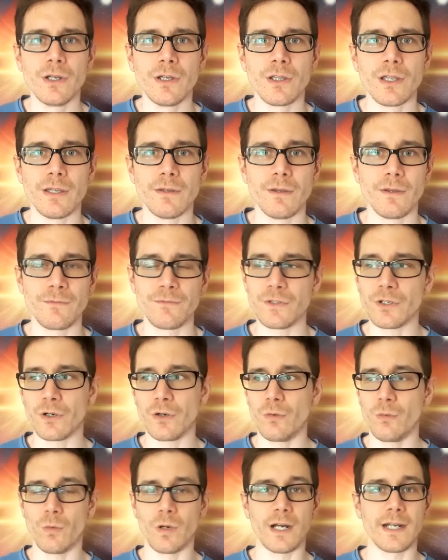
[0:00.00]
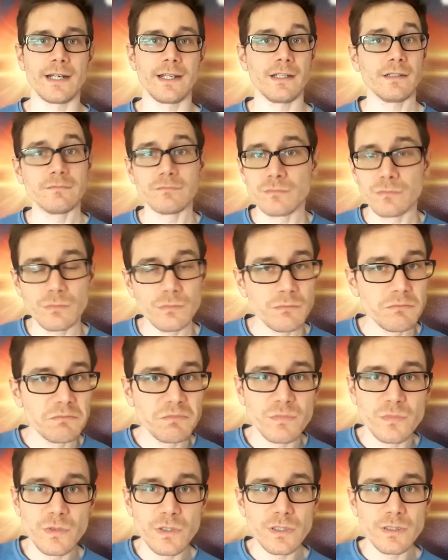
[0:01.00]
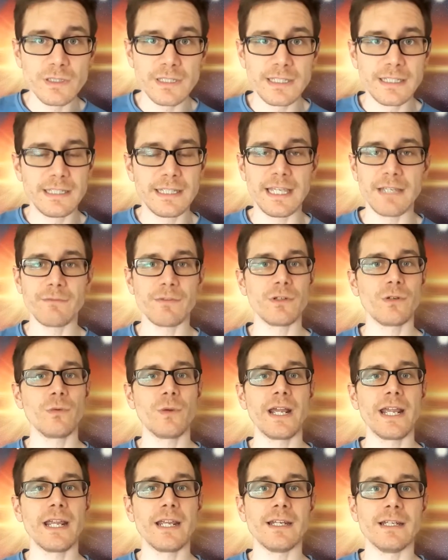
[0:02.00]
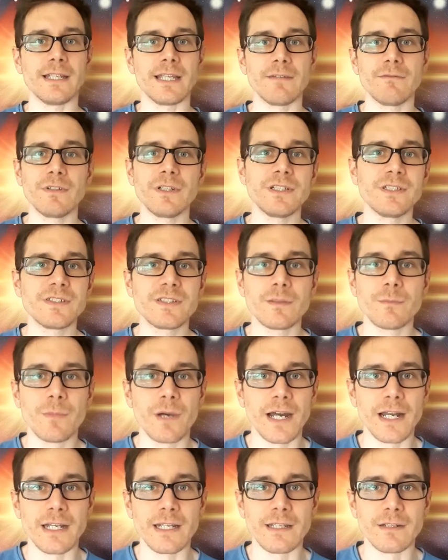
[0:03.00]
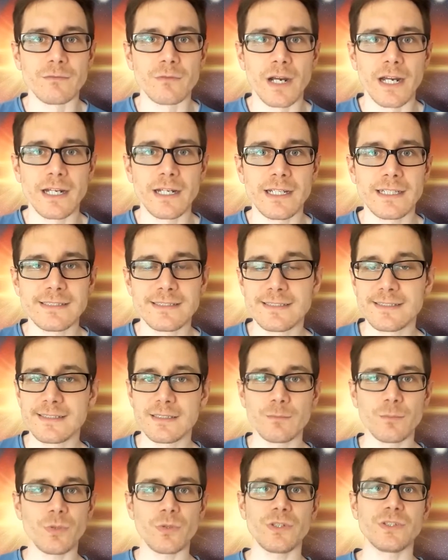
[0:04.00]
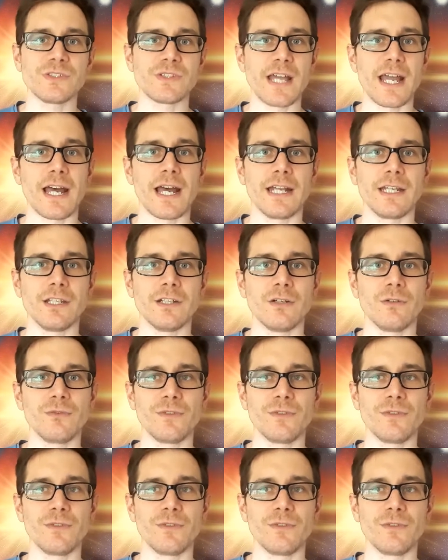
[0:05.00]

If you don't want it, give it away. Give it to somebody, right? It's as simple as that.